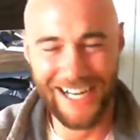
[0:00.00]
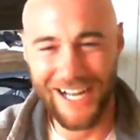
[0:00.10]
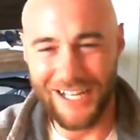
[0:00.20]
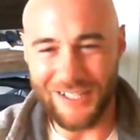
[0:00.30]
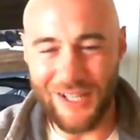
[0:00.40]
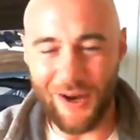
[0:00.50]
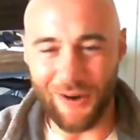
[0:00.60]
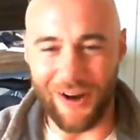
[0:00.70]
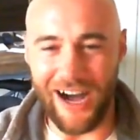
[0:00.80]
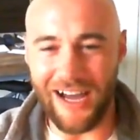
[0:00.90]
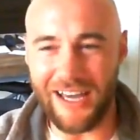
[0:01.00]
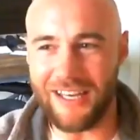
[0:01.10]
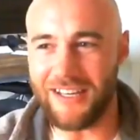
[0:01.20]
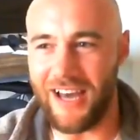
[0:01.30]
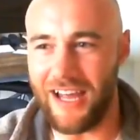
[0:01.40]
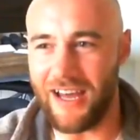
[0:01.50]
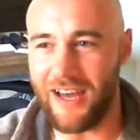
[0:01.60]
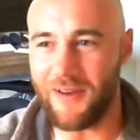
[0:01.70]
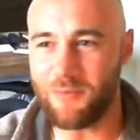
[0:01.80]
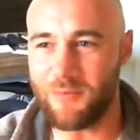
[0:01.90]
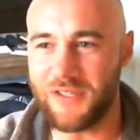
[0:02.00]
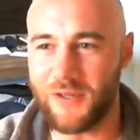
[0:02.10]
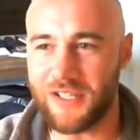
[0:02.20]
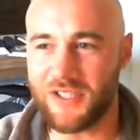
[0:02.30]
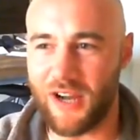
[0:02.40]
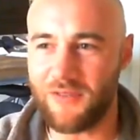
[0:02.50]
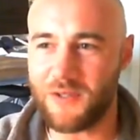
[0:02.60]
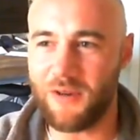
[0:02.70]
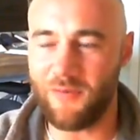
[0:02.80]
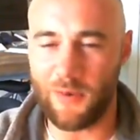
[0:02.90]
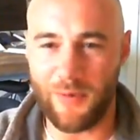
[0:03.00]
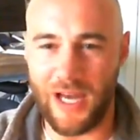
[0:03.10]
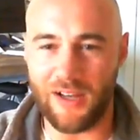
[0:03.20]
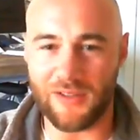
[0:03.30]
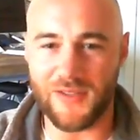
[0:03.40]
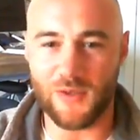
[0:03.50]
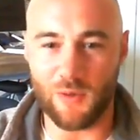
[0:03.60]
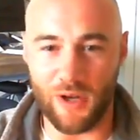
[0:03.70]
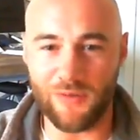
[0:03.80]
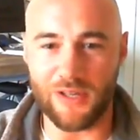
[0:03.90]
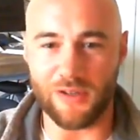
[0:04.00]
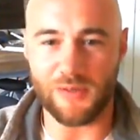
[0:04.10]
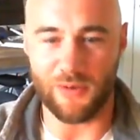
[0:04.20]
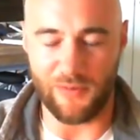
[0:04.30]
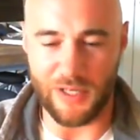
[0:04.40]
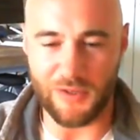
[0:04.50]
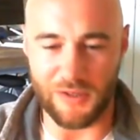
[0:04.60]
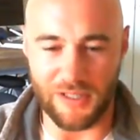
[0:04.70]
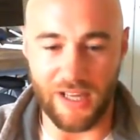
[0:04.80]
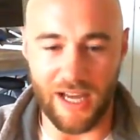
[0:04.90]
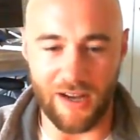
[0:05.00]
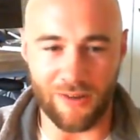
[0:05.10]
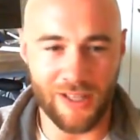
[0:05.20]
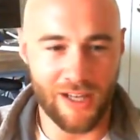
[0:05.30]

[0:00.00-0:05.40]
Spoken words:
No, I have been doing JavaScript for about 12 years professionally now.